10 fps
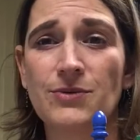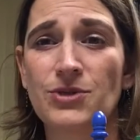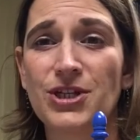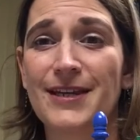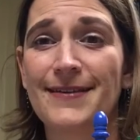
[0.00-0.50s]
I
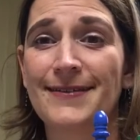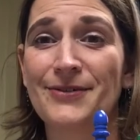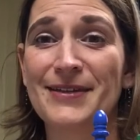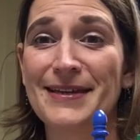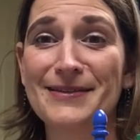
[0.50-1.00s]
wish I could,
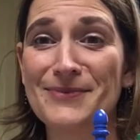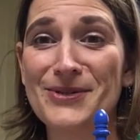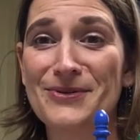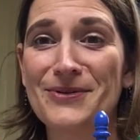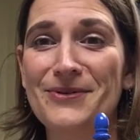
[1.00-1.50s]
get them
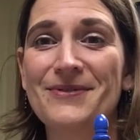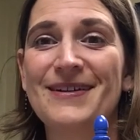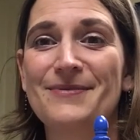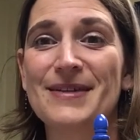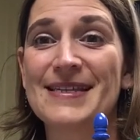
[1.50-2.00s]
to you
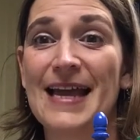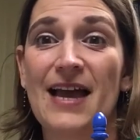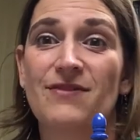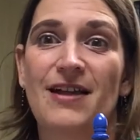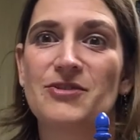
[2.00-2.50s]
because I
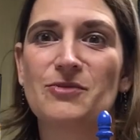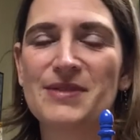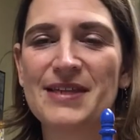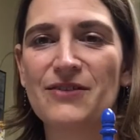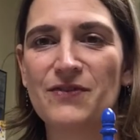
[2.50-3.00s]
have classroom
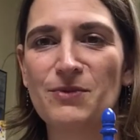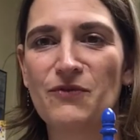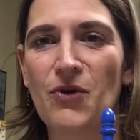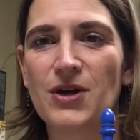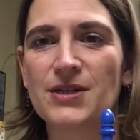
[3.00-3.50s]
set of them, of
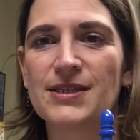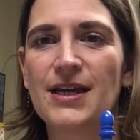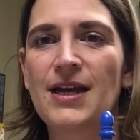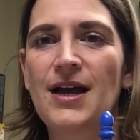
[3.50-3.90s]
course.